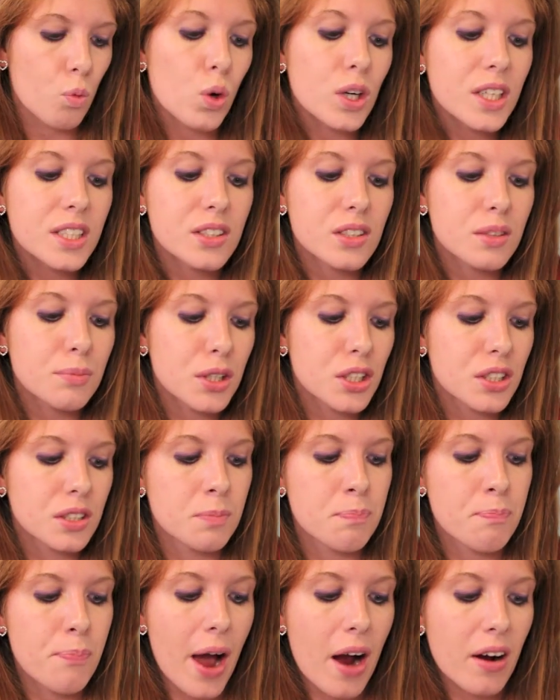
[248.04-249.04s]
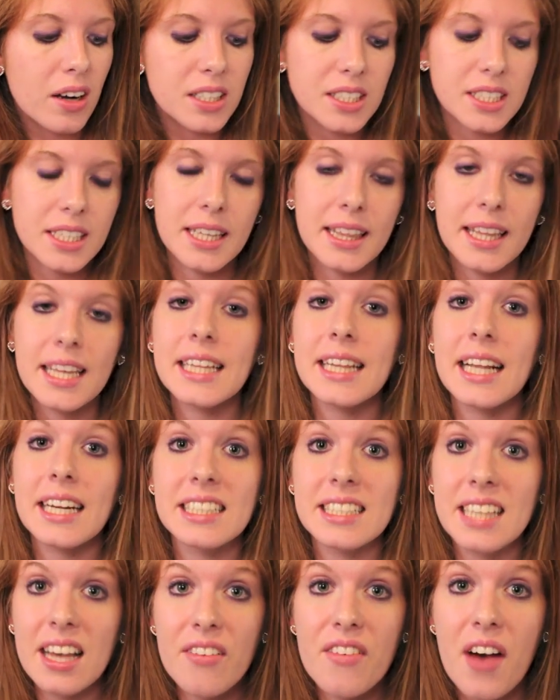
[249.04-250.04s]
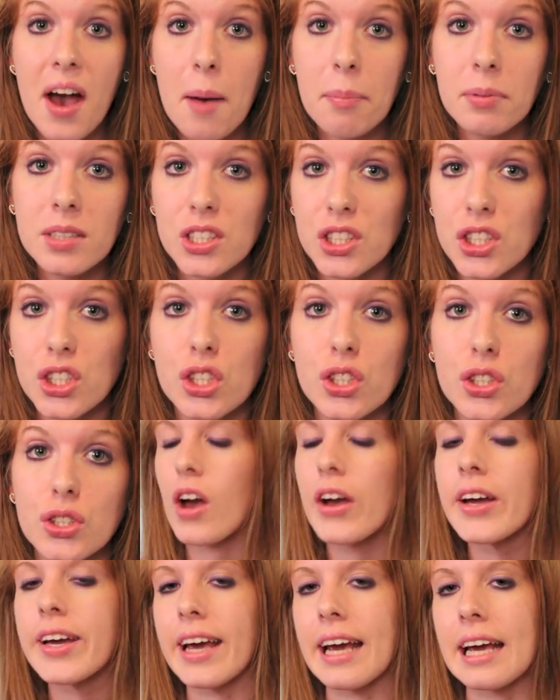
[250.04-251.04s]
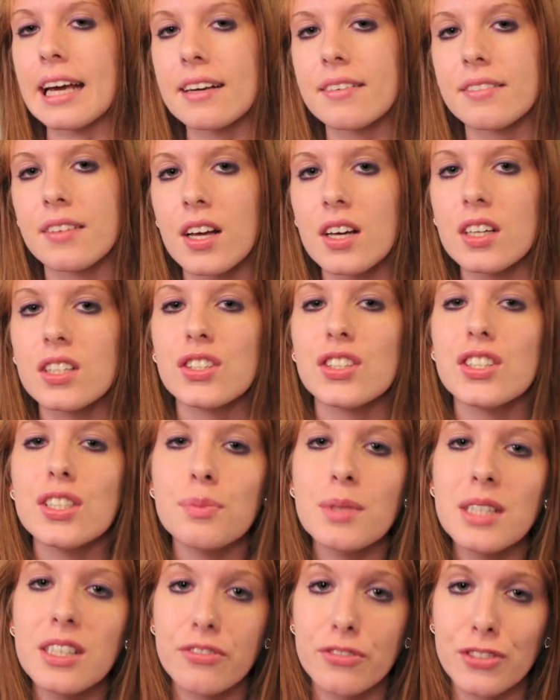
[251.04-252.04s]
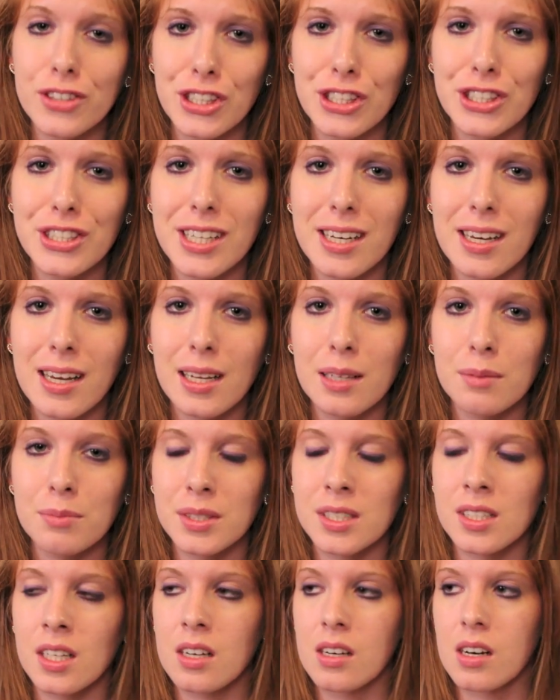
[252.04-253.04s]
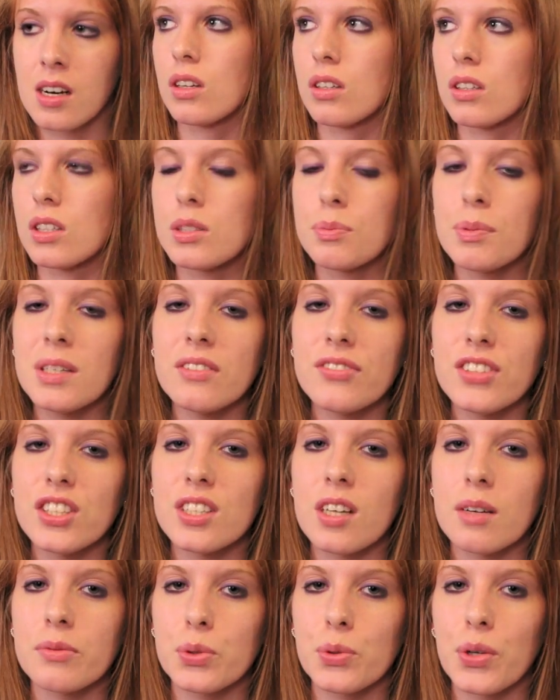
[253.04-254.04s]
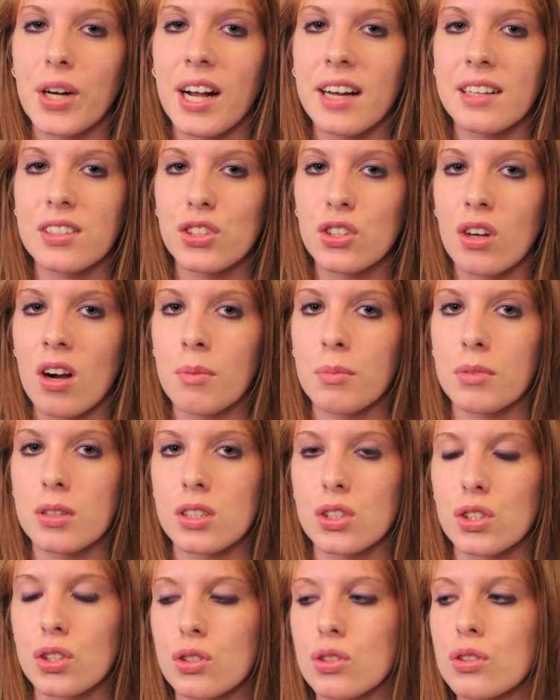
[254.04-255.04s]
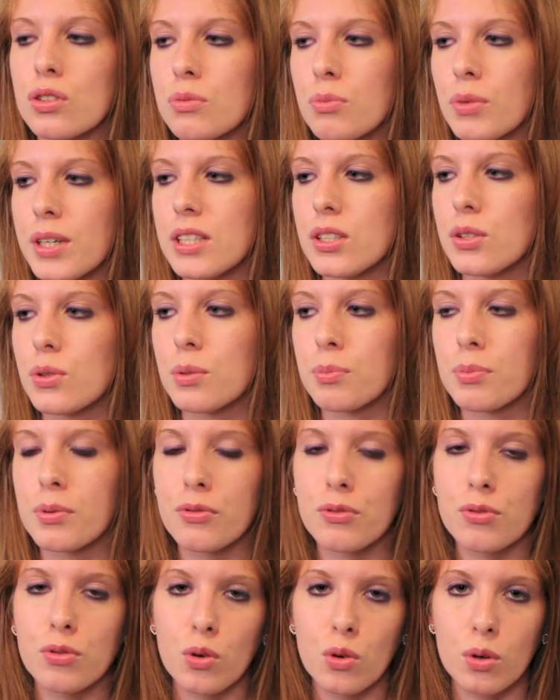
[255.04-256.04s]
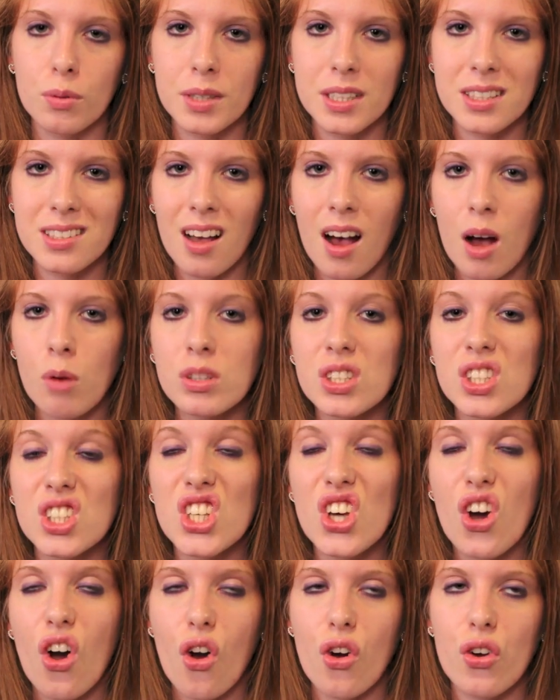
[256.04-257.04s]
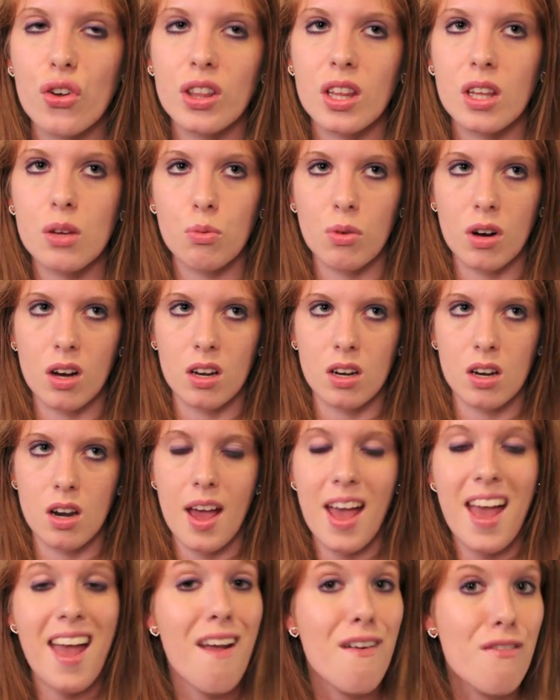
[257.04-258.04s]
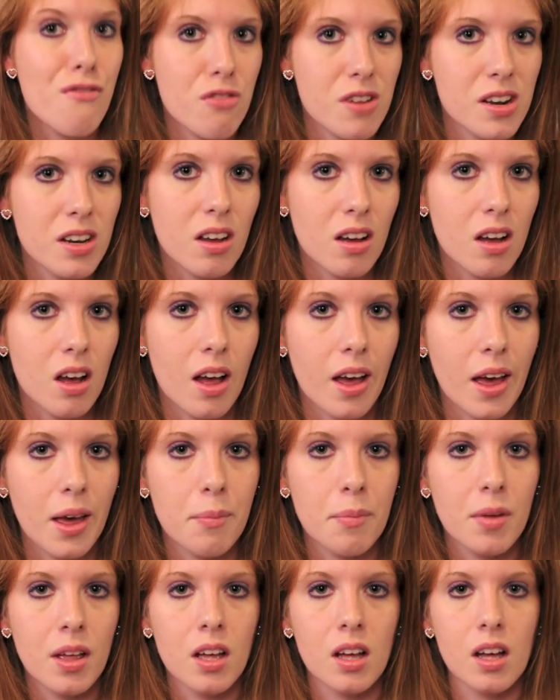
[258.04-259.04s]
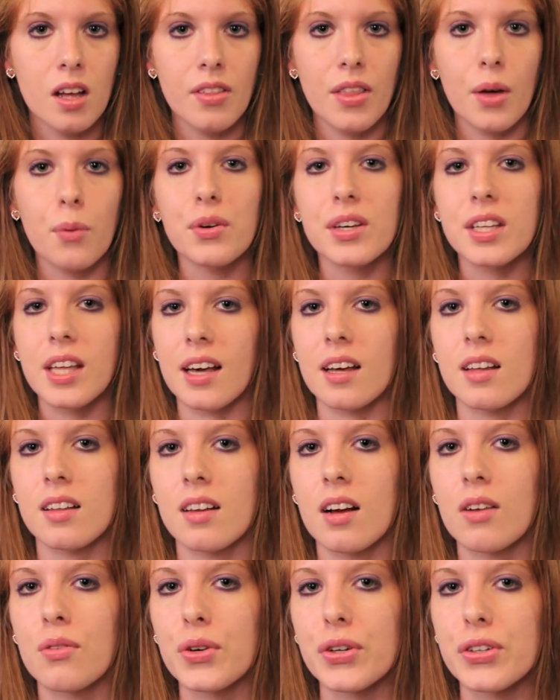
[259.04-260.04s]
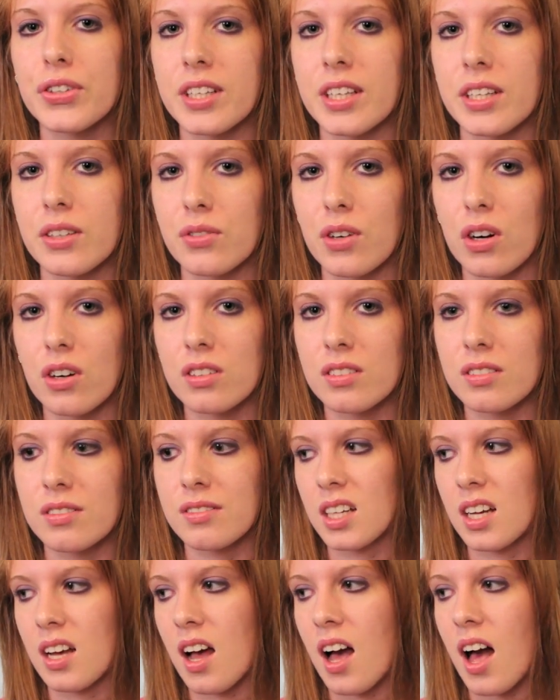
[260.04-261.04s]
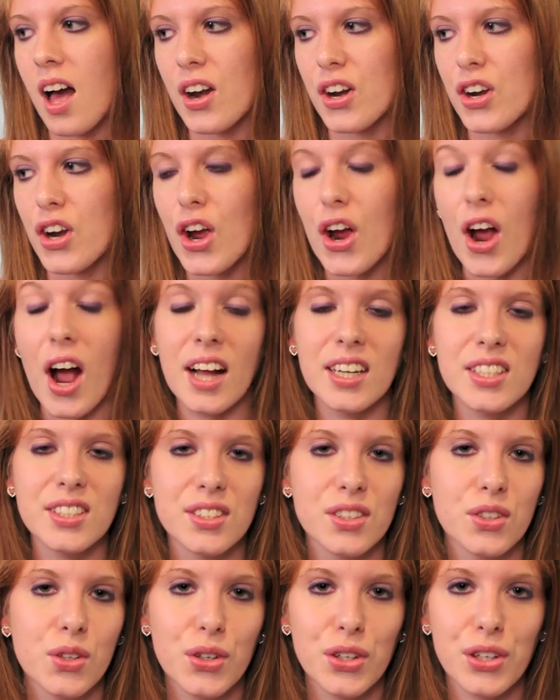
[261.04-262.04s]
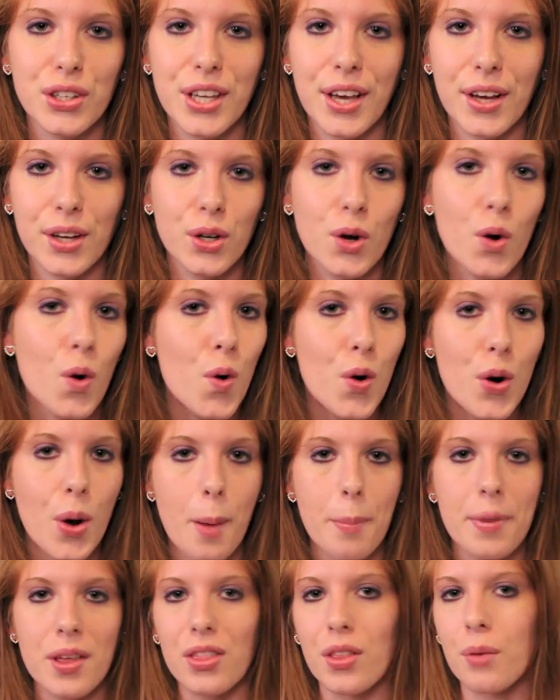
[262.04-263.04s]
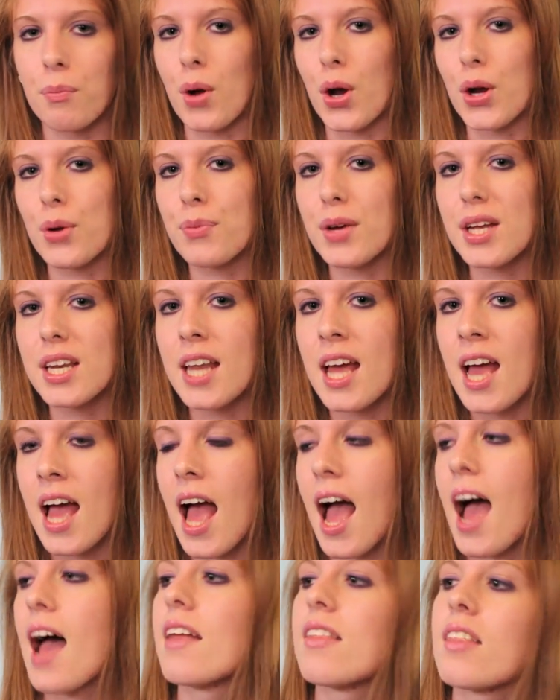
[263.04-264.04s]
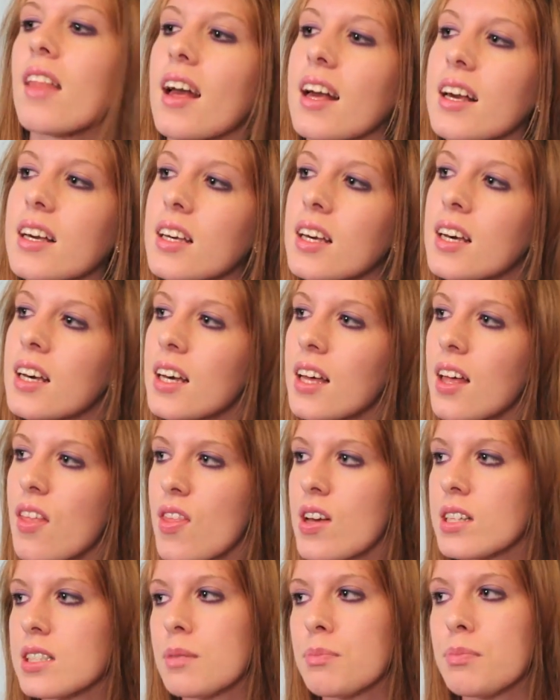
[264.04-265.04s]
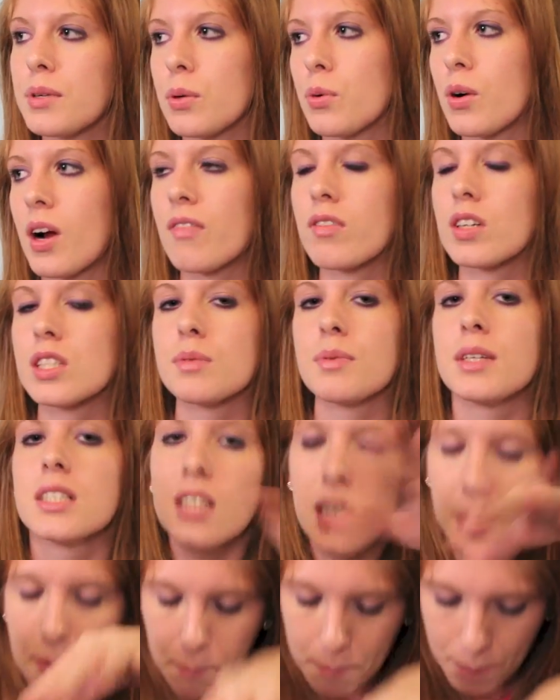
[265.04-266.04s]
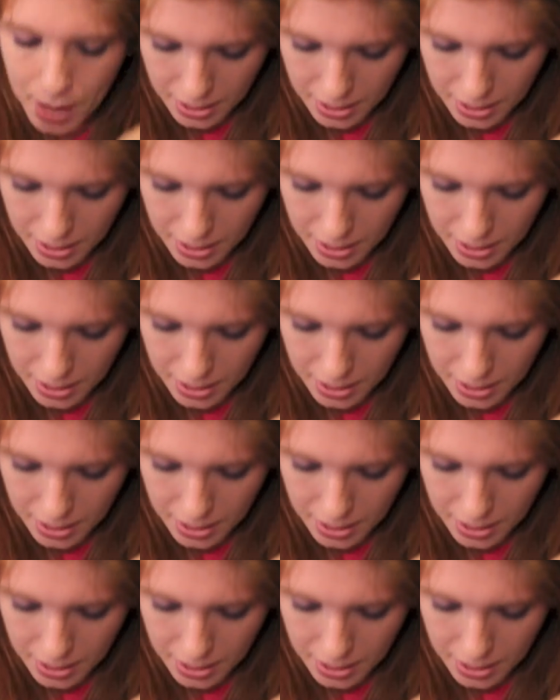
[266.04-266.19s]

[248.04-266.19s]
what is the most embarrassing thing that has ever happened to you? Okay, so there's been a few times. There's been a few times where I had drama in school and we'd do a performance. I was the only one, every time, that would get a routine wrong. I don't know, I just caught, get caught up in the moment and like there's a bit where everyone's meant to like